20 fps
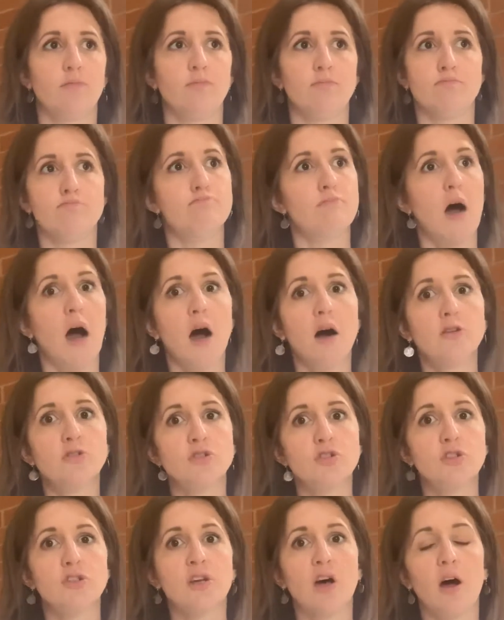
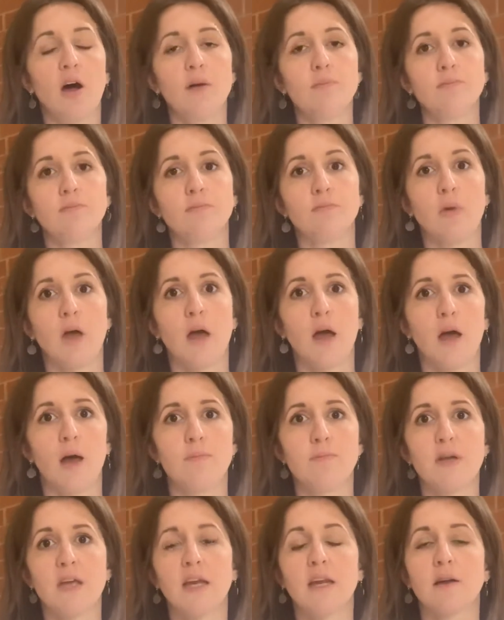March time,
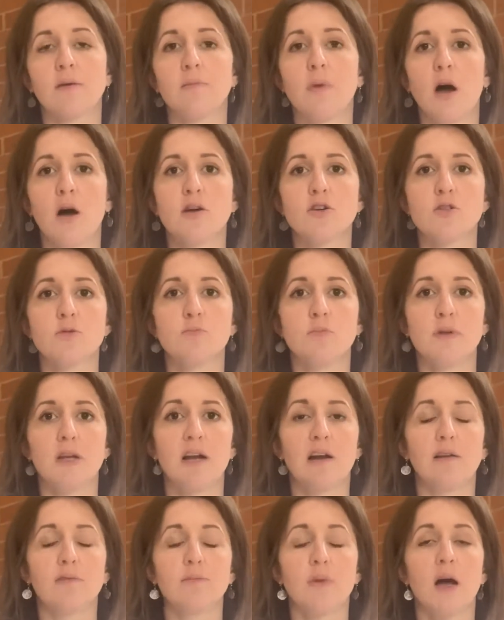beginning of March,
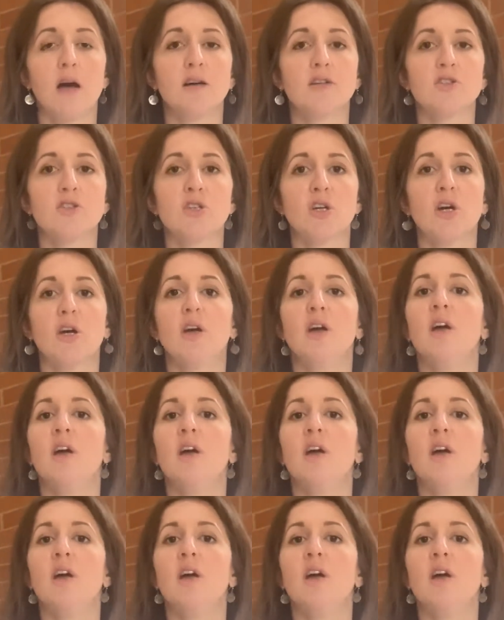middle of March.